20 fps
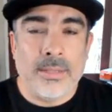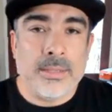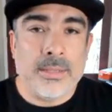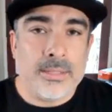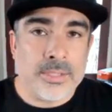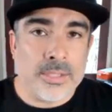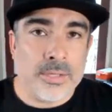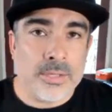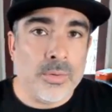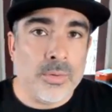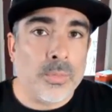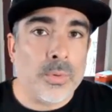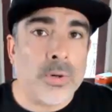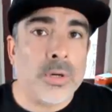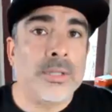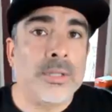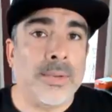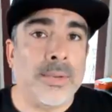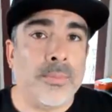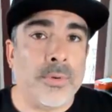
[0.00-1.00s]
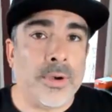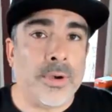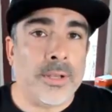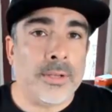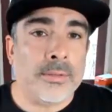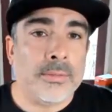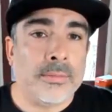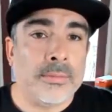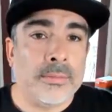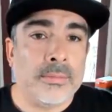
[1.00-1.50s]
It's a new world that we're in.
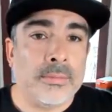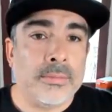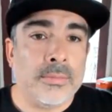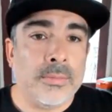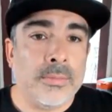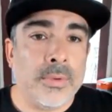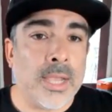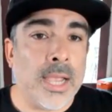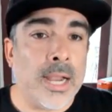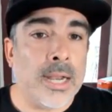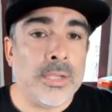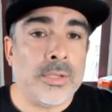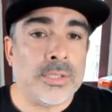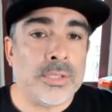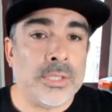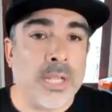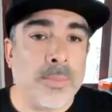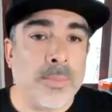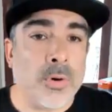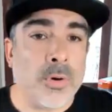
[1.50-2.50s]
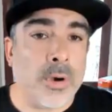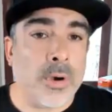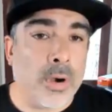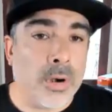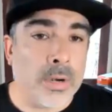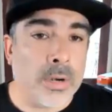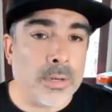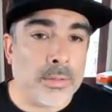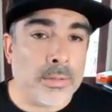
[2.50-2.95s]
We got to use a lot more heart.